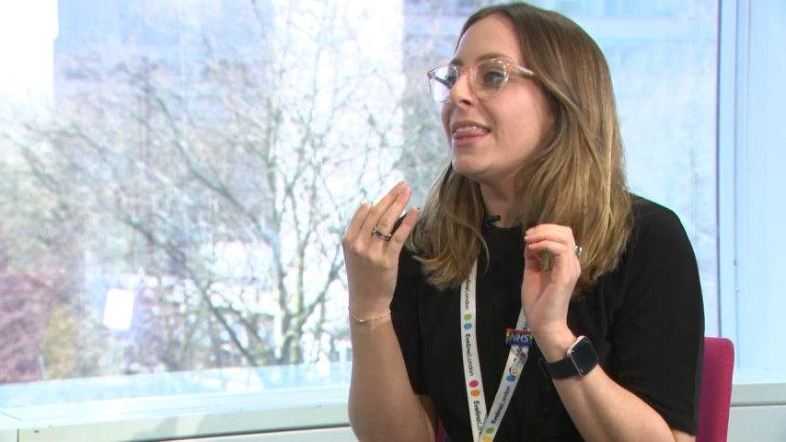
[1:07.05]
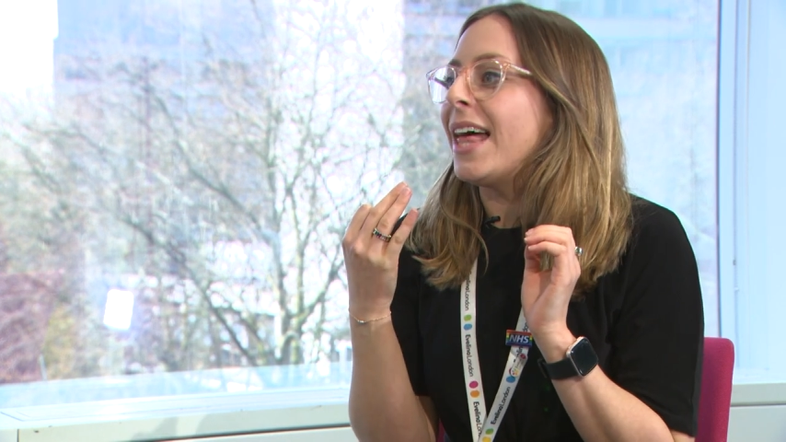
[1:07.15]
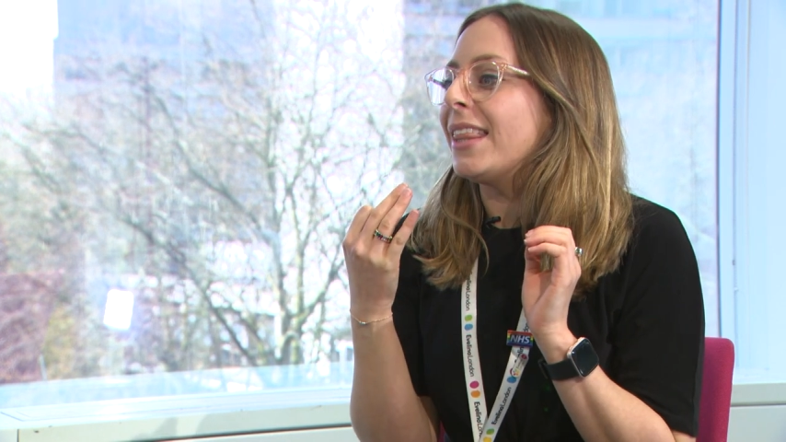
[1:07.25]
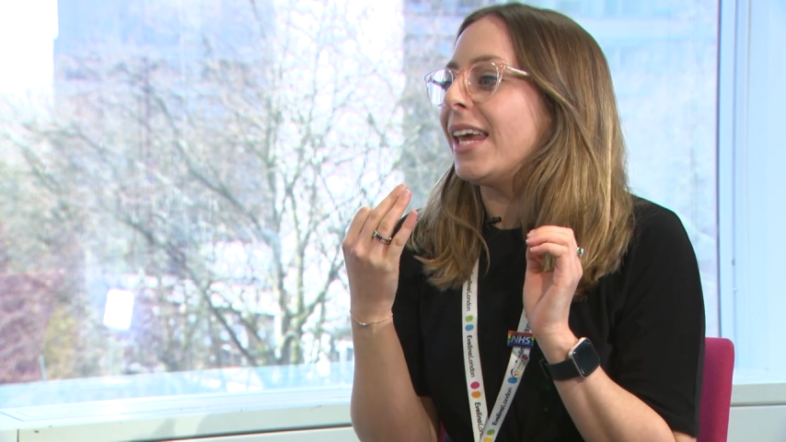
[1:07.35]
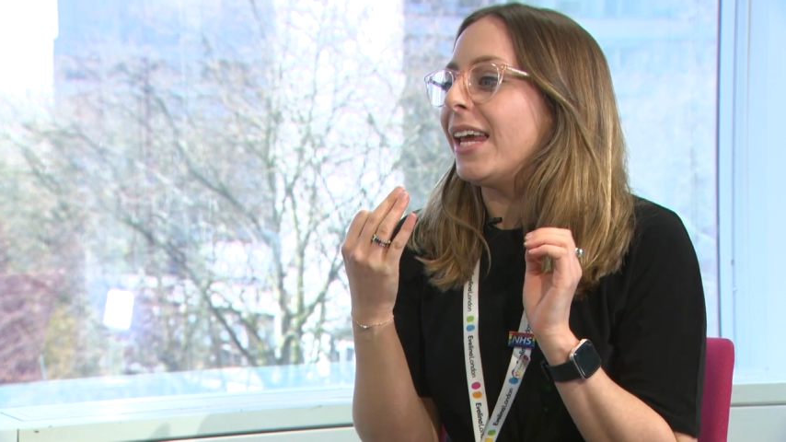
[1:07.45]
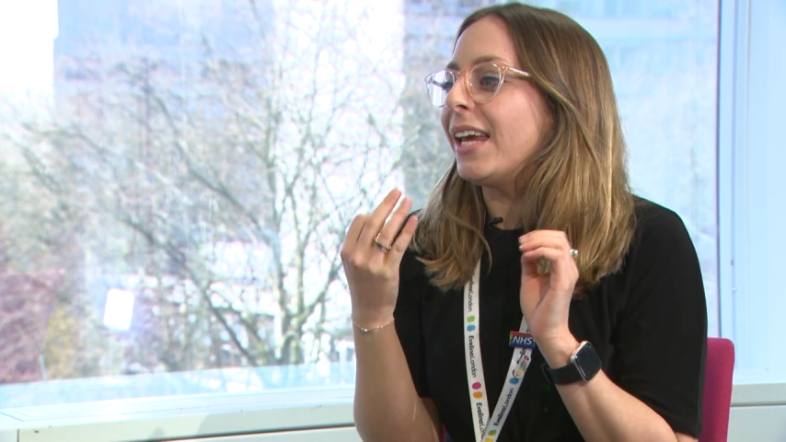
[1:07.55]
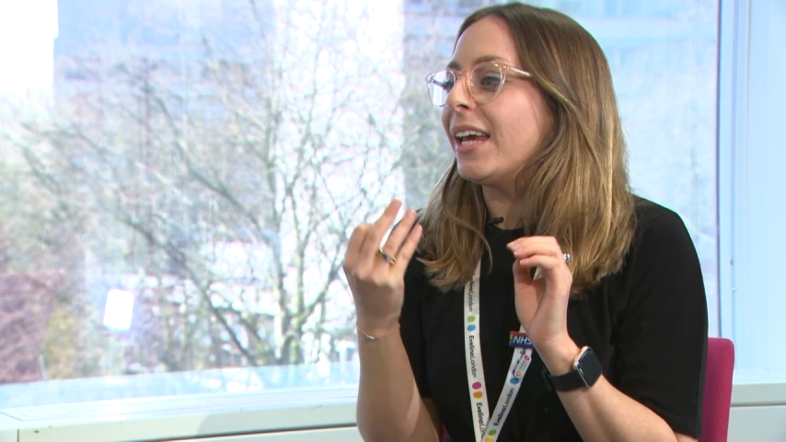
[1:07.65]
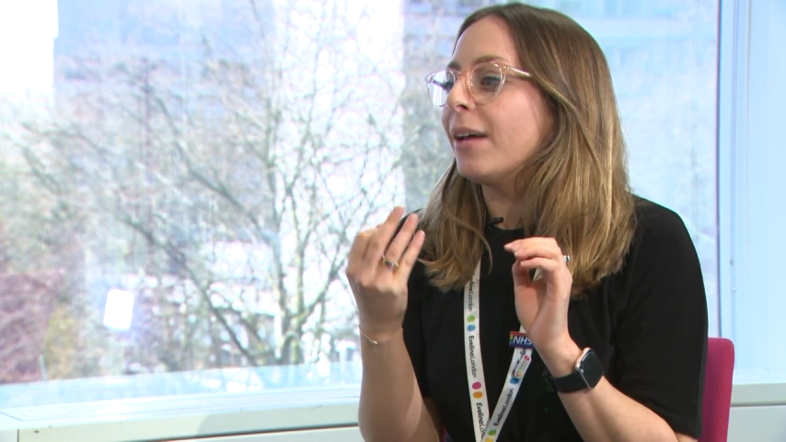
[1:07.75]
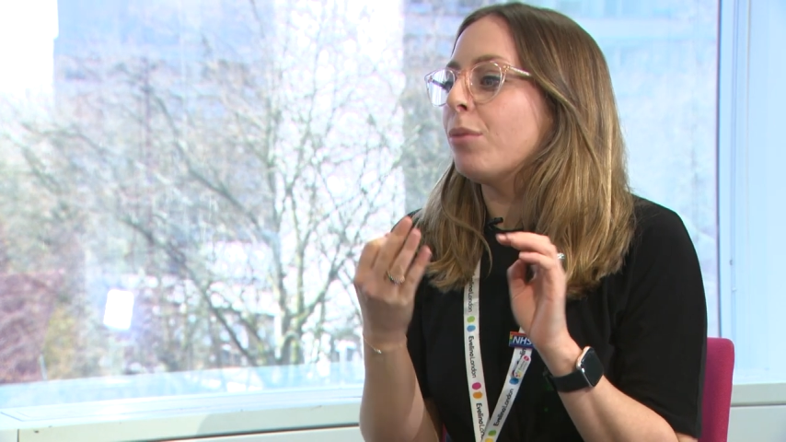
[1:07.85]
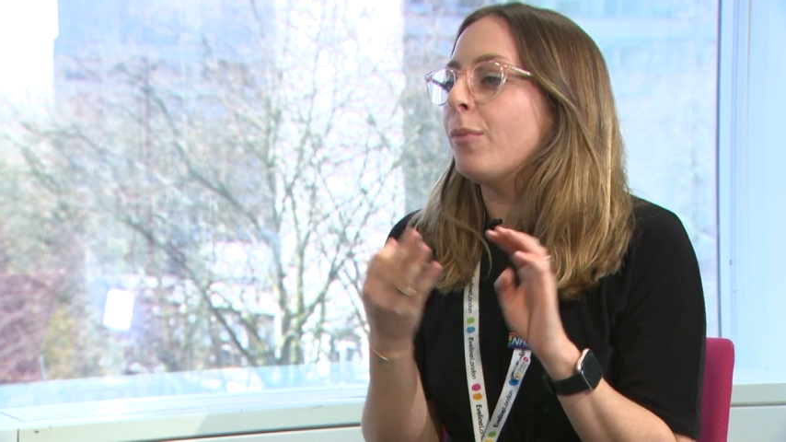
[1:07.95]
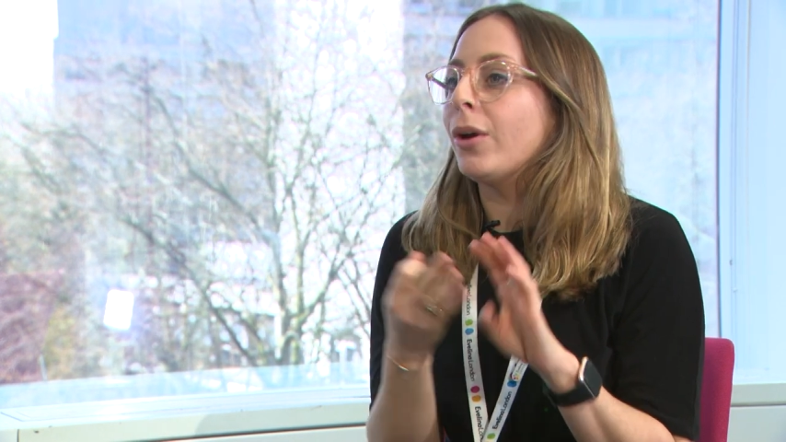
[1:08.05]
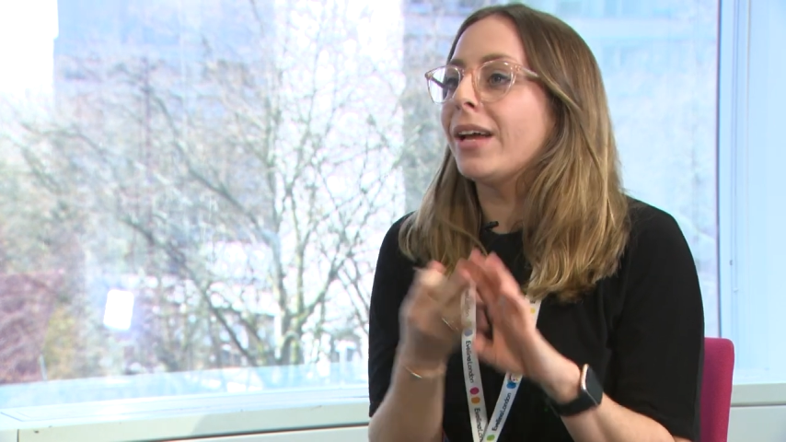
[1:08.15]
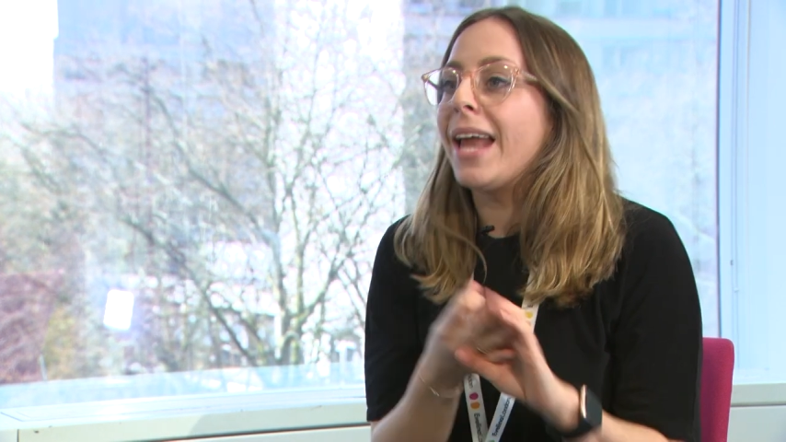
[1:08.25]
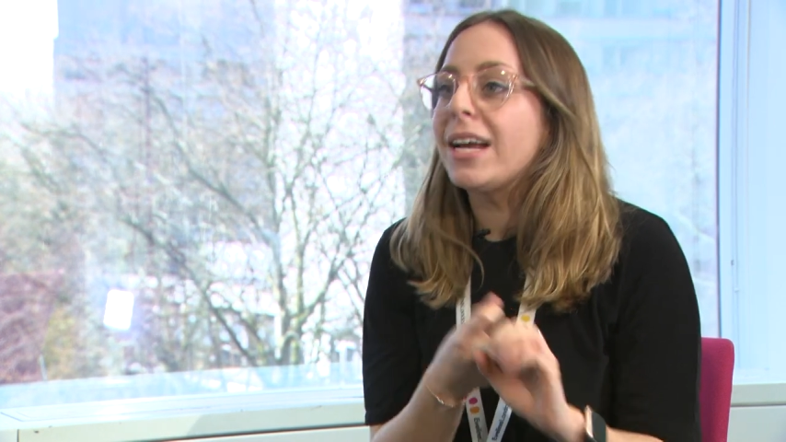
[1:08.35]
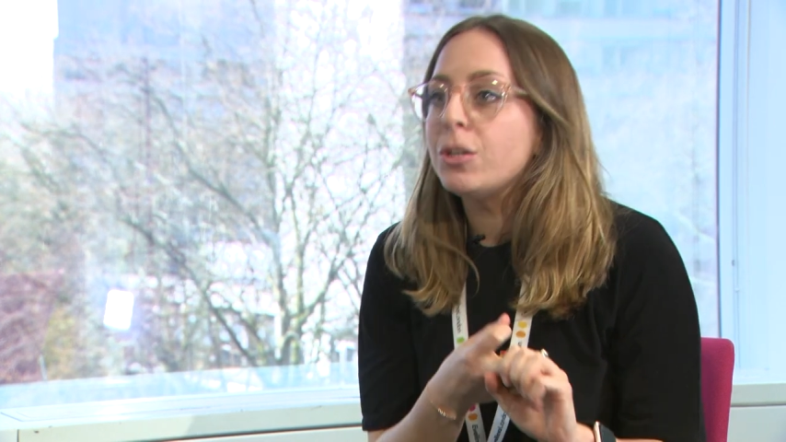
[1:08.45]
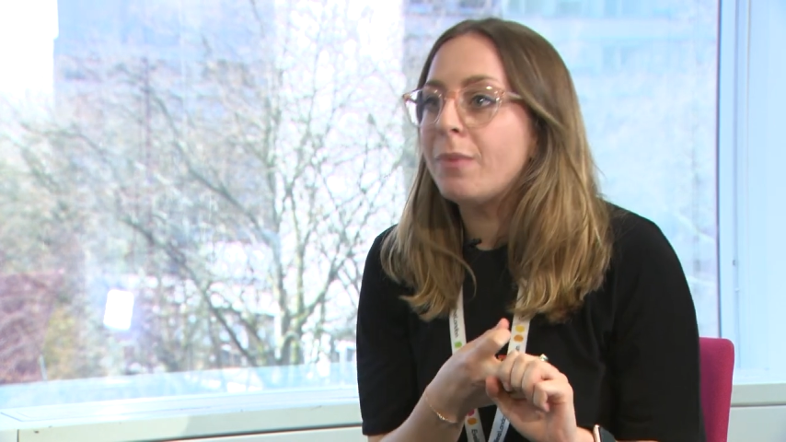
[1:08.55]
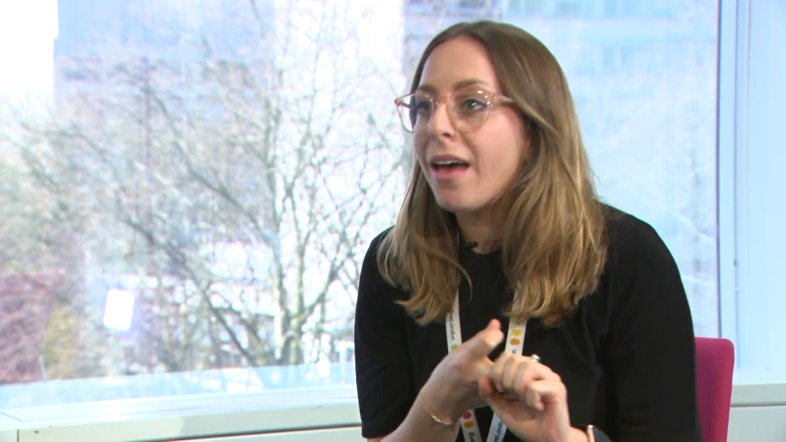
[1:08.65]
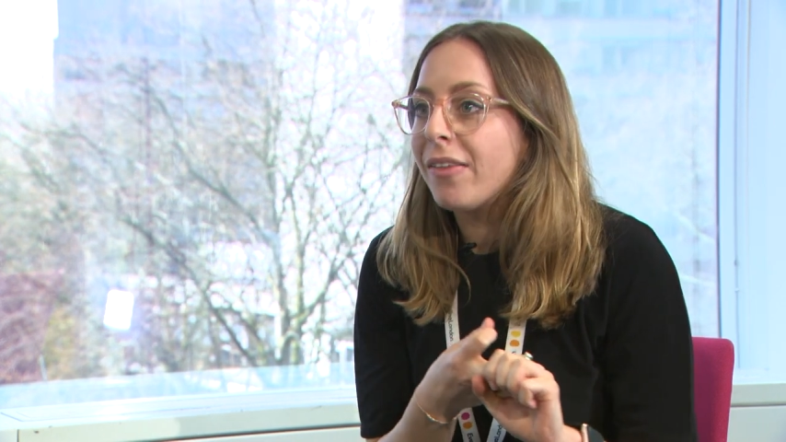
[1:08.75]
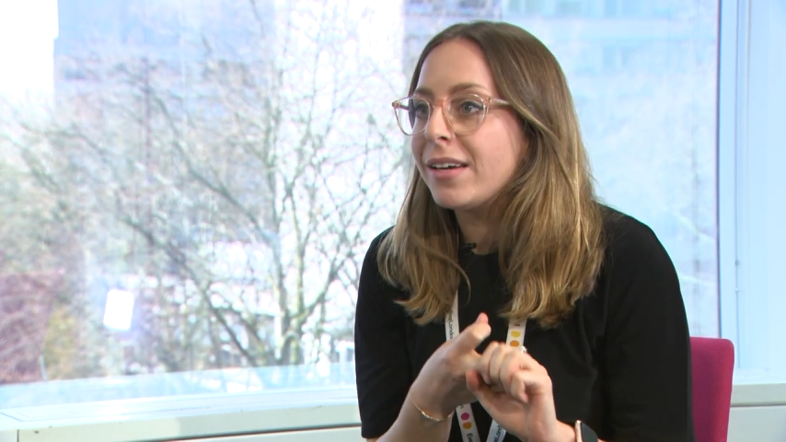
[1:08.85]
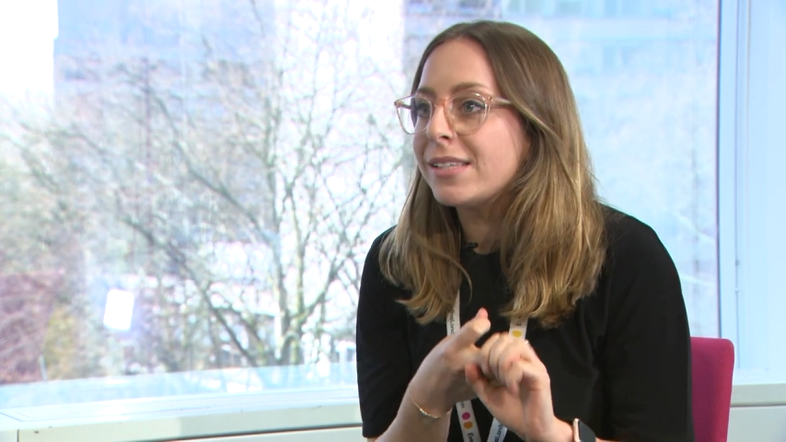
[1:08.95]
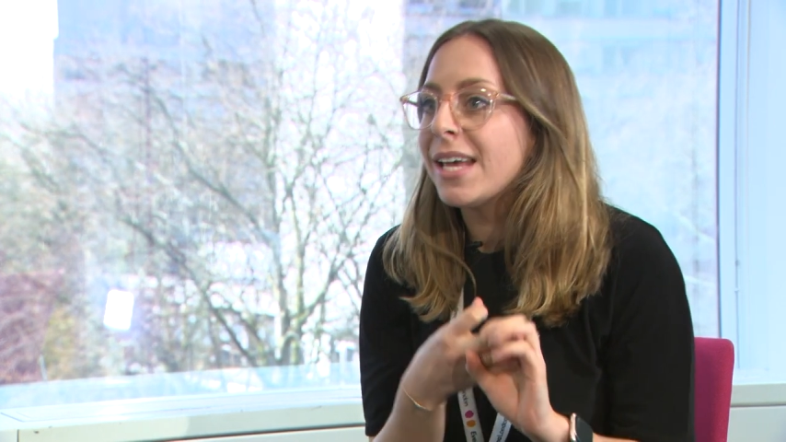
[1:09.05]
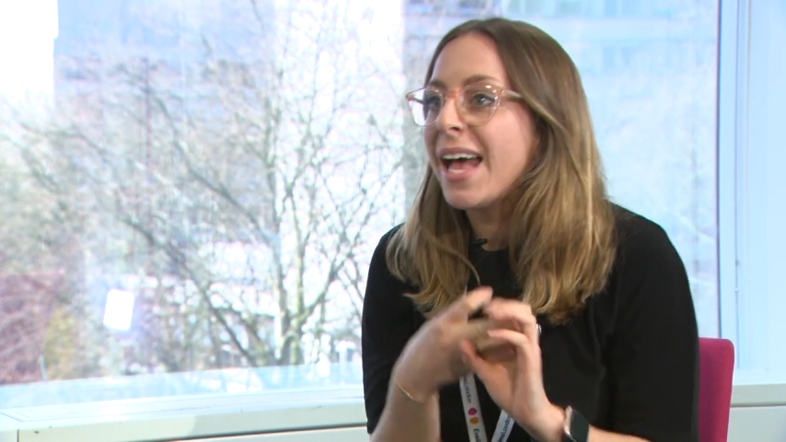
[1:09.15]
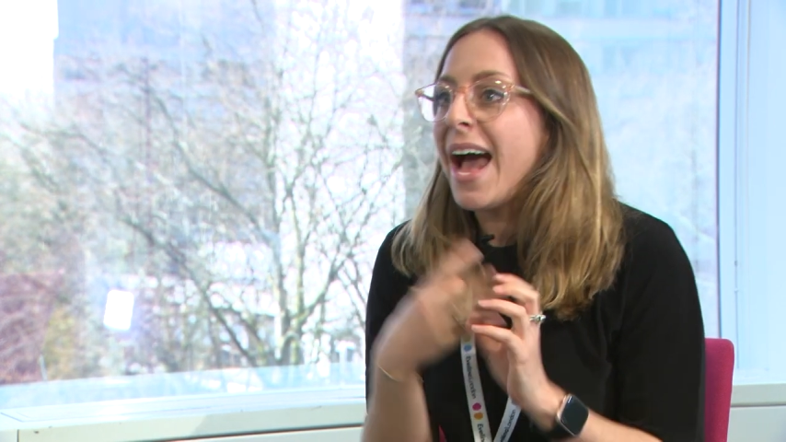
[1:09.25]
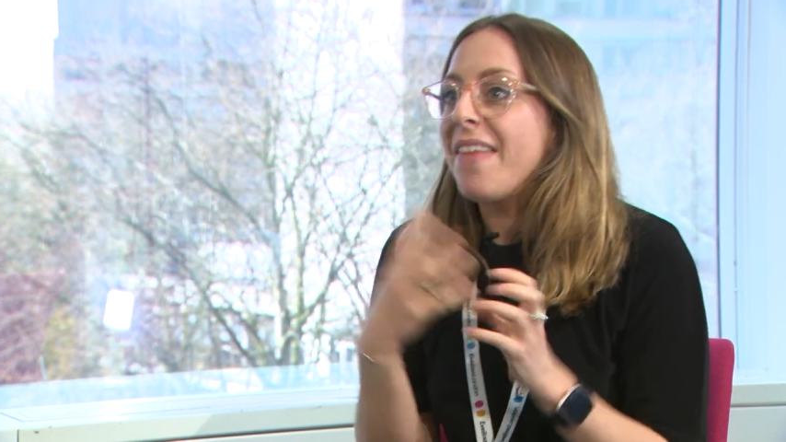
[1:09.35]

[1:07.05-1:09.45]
that they promote connection with others,